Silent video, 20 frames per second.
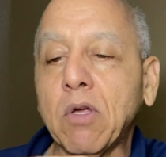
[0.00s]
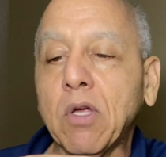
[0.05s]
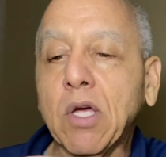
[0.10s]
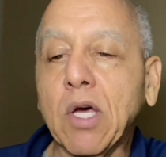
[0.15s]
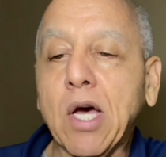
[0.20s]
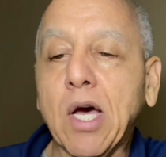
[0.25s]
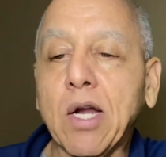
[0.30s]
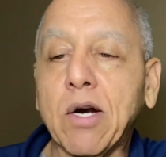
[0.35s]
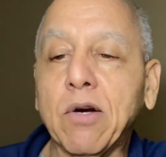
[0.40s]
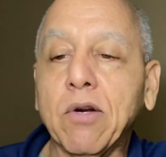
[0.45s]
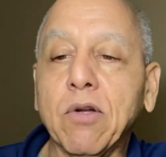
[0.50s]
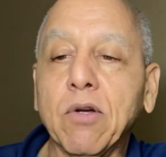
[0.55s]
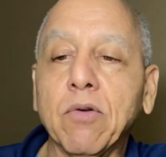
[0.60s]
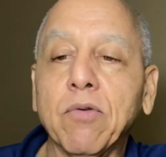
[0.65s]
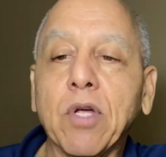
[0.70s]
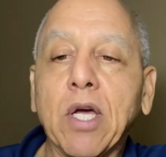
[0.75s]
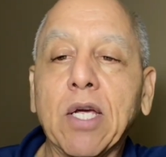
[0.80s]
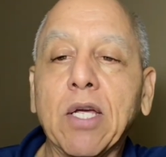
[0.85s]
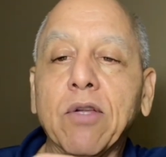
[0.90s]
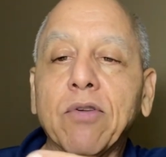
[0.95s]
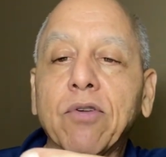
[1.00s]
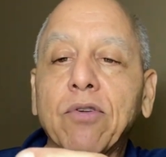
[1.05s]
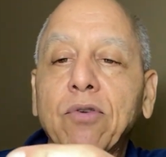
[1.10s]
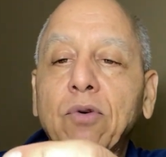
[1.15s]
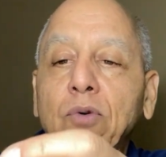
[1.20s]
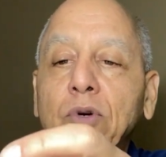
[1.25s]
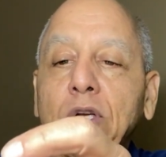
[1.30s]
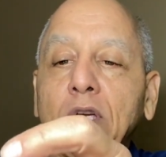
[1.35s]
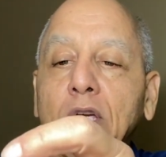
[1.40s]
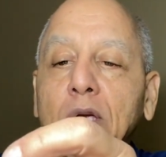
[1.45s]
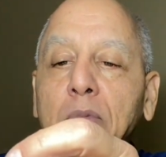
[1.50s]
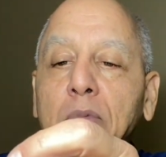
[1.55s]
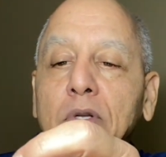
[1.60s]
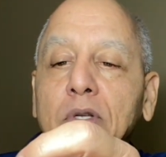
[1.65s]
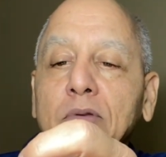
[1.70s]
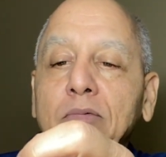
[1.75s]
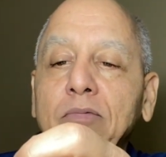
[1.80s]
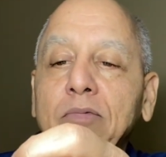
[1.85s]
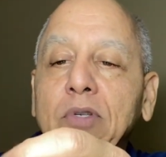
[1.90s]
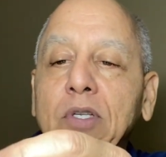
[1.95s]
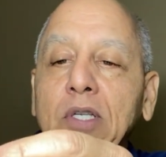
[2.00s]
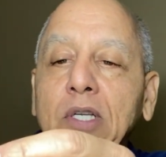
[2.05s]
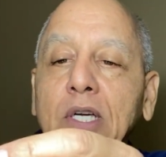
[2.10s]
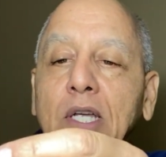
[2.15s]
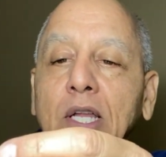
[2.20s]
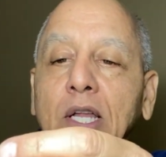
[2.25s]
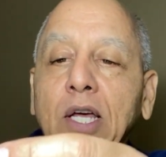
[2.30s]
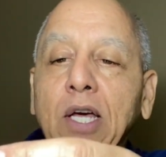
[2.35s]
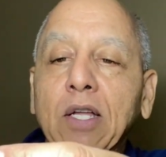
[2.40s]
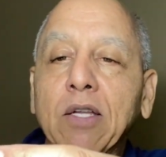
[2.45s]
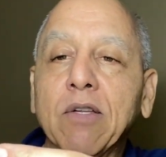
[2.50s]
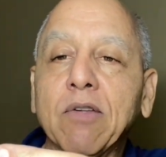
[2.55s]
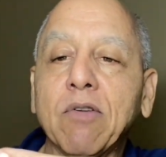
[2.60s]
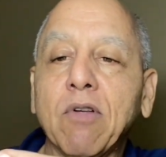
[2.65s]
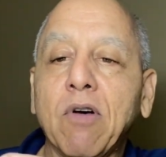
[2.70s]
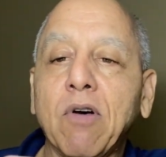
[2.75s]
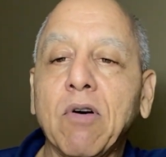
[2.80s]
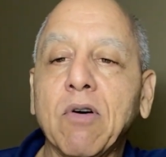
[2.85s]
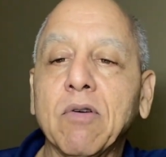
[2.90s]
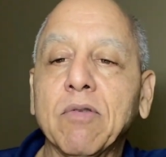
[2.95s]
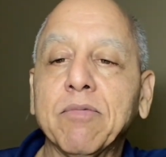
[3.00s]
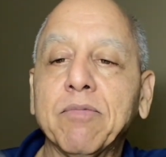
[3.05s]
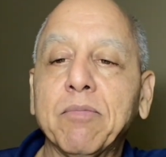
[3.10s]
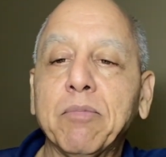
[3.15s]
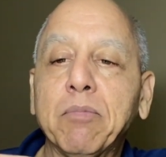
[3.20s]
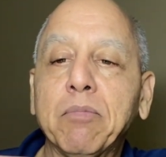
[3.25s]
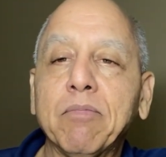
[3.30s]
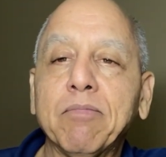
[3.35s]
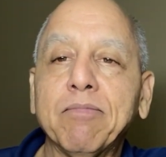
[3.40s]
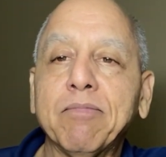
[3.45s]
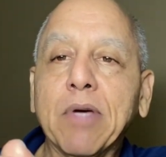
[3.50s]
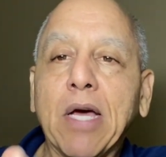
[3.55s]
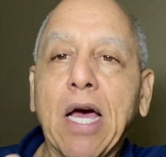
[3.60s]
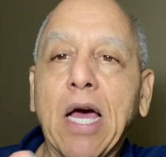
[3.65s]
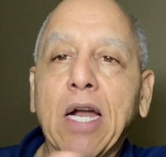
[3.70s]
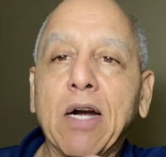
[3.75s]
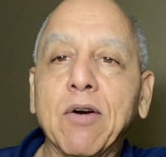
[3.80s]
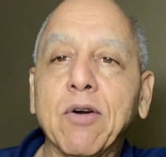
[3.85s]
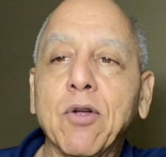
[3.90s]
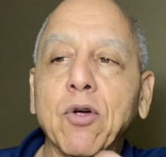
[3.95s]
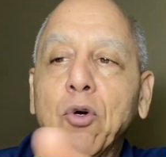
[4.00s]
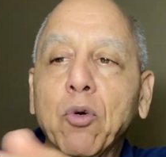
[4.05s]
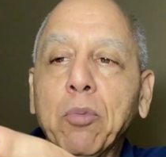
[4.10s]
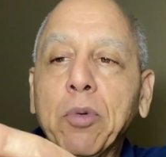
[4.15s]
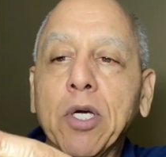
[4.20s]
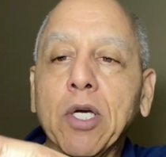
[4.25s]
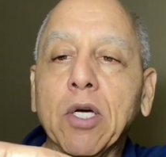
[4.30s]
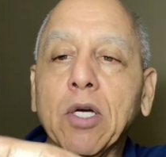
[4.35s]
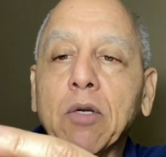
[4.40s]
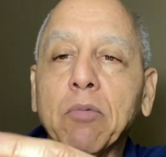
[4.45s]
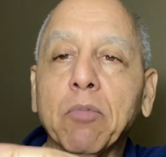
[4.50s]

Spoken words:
I don't know. I guess it's okay, but look at that. It's all, I don't know, man.